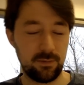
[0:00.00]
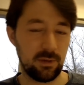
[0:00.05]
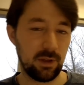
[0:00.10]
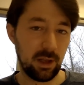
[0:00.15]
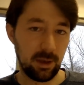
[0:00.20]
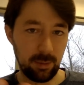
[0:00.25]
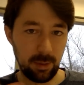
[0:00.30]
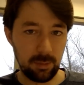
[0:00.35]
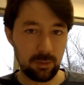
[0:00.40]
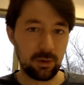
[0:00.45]
A
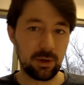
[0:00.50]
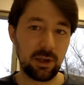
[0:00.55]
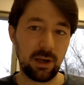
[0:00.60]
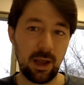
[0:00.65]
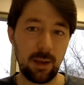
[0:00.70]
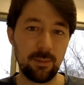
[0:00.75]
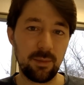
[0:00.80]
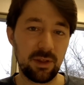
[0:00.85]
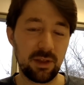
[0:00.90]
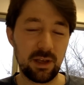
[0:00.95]
lot of people can
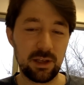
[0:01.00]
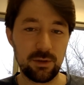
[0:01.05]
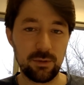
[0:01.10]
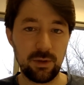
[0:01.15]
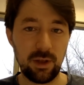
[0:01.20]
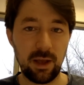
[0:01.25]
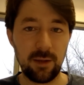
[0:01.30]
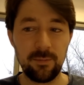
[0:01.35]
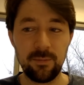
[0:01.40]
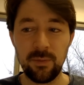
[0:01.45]
empathize
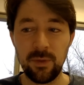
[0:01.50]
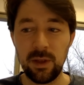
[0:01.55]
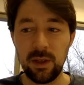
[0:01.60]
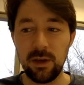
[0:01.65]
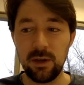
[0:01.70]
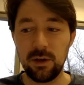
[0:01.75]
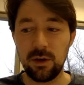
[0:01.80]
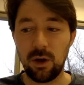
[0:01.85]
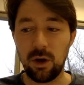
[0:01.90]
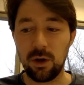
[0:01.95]
with that.
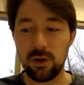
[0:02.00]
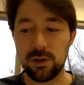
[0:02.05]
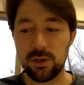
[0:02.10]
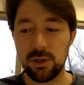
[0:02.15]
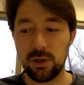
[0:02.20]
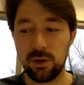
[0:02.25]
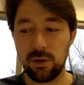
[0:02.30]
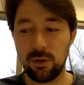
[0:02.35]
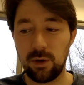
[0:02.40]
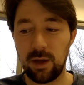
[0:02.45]

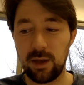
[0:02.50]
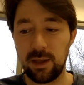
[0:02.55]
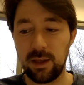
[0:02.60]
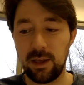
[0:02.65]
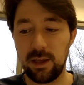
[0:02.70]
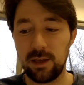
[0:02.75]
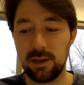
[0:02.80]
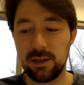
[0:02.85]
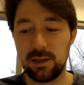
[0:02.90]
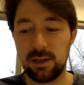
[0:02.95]
Also, I
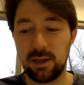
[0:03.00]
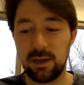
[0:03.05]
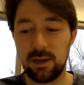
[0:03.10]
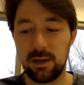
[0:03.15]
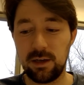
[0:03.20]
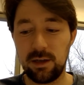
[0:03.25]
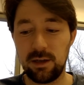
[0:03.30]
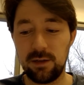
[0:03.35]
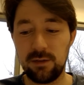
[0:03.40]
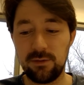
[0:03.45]
can't stand
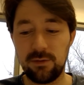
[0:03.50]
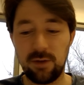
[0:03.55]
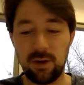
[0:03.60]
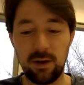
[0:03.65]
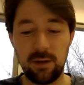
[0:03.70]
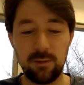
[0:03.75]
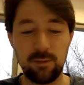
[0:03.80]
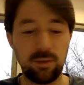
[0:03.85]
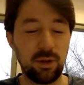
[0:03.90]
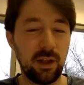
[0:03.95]
it if
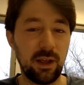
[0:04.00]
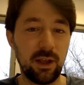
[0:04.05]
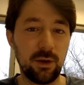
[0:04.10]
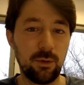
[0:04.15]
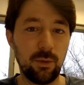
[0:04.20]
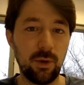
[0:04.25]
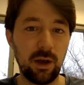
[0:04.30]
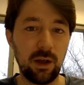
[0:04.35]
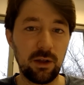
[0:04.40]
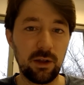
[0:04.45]
I'm
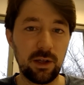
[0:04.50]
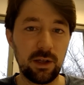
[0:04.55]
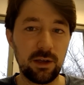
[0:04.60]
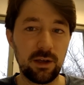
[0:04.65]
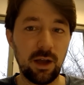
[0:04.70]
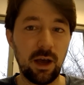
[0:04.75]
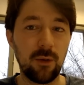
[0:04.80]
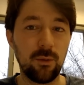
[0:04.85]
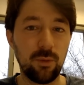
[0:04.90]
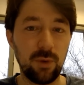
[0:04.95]
playing well
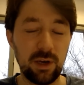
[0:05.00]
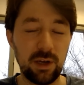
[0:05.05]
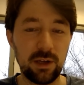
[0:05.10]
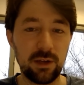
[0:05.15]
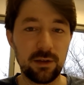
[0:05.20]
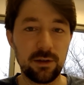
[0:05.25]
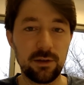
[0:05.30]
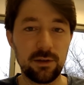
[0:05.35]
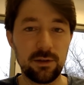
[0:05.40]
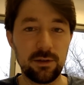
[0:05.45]
and not winning.
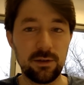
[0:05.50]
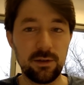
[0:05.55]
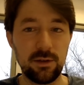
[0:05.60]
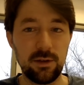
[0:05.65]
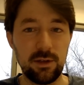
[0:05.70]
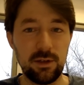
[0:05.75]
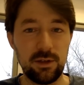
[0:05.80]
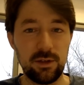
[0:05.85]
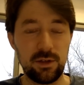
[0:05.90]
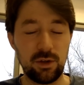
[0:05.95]

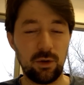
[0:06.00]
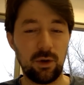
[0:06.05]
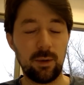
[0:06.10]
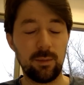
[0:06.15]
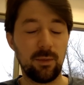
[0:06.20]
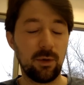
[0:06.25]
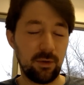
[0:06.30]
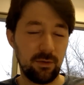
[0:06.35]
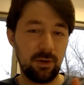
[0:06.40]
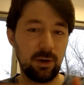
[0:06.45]
So
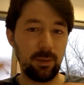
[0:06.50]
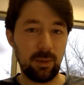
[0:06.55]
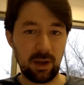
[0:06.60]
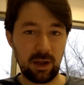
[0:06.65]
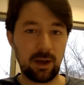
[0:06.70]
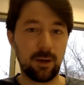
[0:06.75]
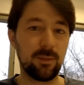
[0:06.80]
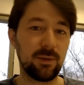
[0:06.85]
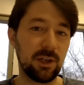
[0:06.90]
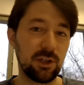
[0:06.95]
I'm motivated by
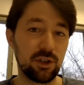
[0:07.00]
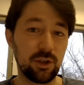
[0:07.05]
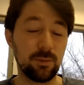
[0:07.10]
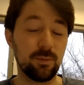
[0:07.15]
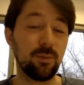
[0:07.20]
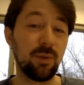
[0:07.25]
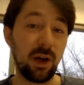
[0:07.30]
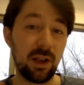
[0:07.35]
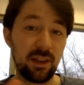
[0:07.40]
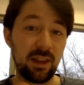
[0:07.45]

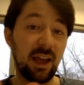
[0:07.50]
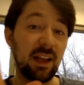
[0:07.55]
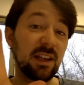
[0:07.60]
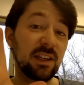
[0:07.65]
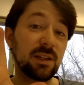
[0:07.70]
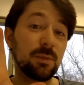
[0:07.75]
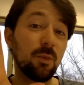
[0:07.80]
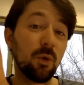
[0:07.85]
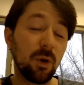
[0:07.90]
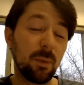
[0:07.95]
competition, but that
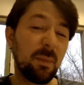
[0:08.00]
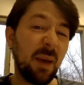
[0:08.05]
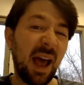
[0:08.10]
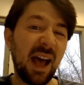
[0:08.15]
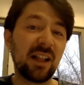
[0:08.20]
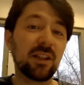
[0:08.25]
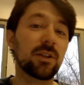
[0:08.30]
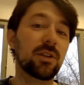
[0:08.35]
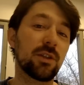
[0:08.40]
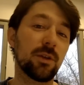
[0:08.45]
is more
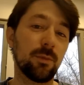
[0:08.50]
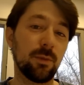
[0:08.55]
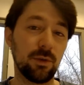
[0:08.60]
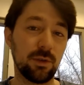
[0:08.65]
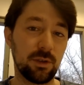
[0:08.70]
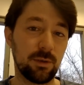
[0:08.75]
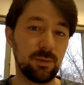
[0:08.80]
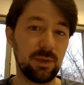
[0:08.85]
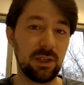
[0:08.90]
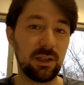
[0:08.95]
palatable
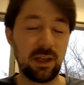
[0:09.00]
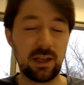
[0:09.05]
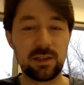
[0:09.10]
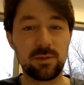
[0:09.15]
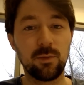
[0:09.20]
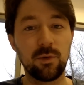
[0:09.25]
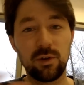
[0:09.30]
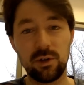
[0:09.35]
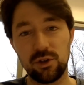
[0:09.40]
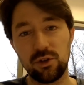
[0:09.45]
to me.
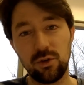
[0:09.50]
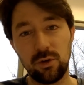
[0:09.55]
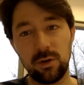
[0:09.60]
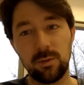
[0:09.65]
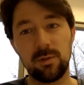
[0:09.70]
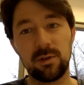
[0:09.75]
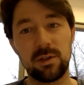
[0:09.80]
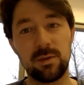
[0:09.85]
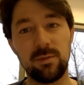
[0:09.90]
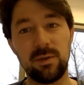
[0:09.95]
That's more
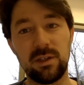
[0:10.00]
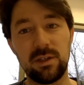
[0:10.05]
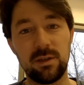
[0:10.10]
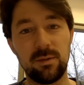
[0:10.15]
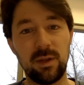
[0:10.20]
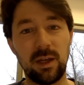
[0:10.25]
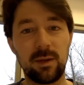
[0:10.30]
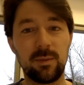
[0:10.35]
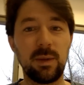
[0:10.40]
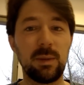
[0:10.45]
enjoyable to me to
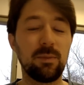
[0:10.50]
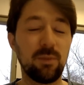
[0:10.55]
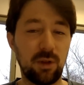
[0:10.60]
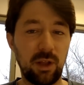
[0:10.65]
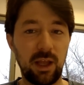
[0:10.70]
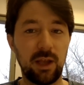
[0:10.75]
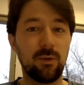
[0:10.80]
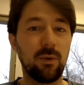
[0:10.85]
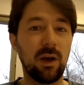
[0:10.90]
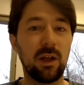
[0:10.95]
like be
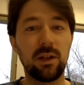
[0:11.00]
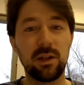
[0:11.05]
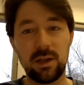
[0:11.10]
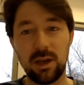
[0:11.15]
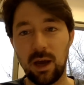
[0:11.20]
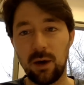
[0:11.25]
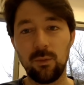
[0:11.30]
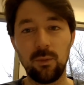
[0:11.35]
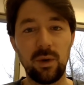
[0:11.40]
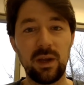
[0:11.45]
playing well and
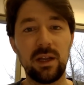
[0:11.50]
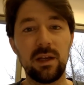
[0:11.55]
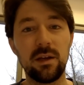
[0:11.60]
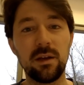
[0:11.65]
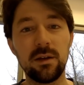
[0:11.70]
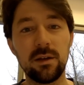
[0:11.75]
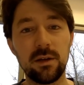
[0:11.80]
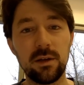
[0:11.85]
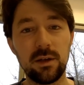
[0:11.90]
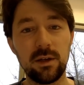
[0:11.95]
not
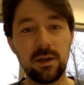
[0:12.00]
winning